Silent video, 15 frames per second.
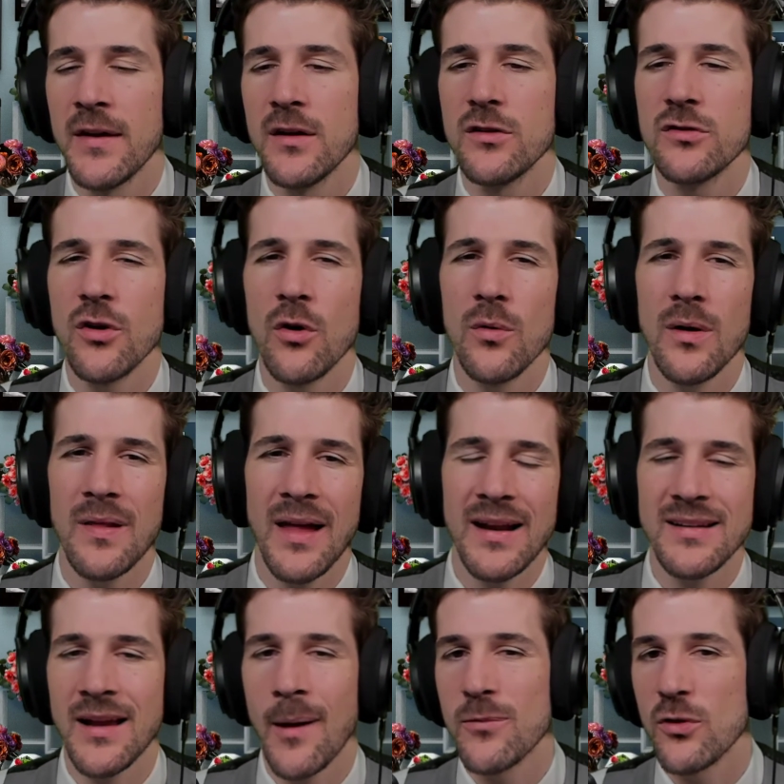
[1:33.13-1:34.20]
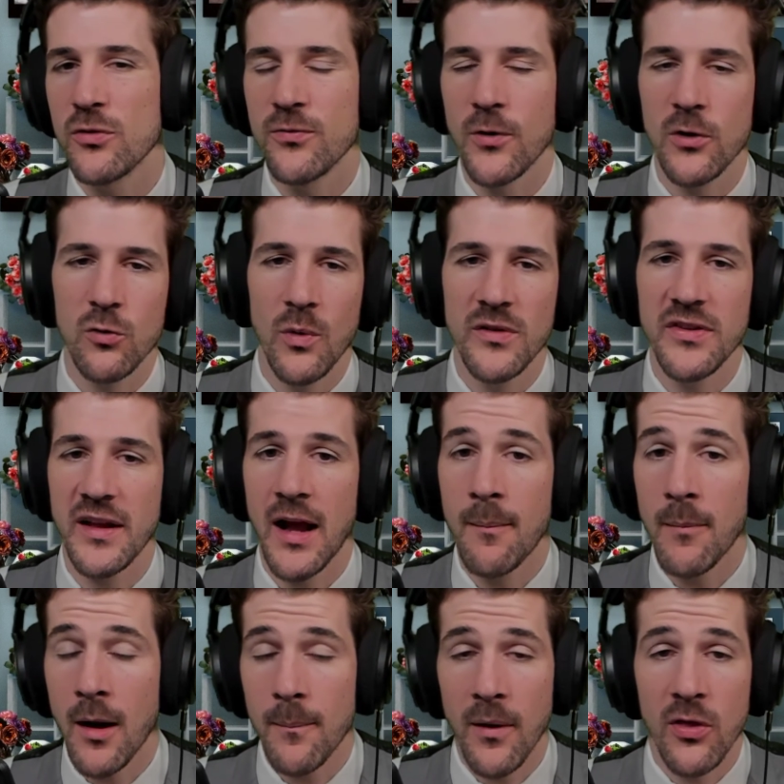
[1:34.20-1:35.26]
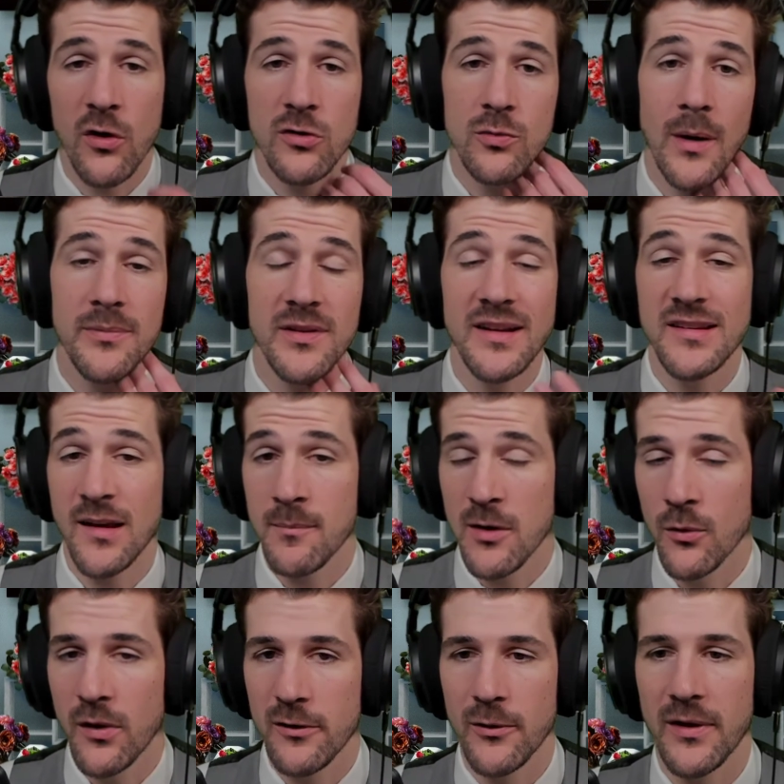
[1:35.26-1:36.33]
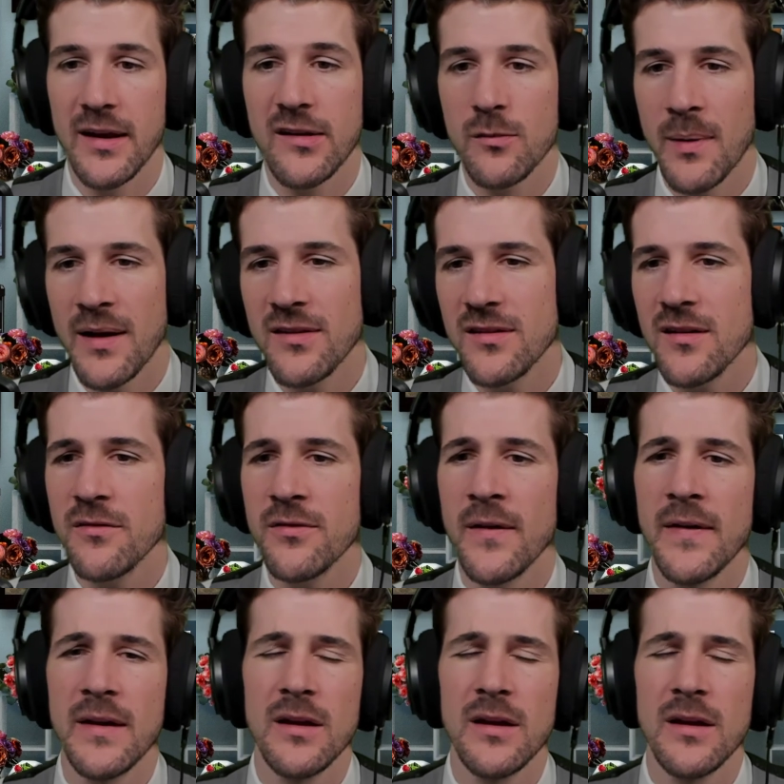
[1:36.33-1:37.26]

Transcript: So a lot of times those first ones that come up on those websites can be really, really expensive.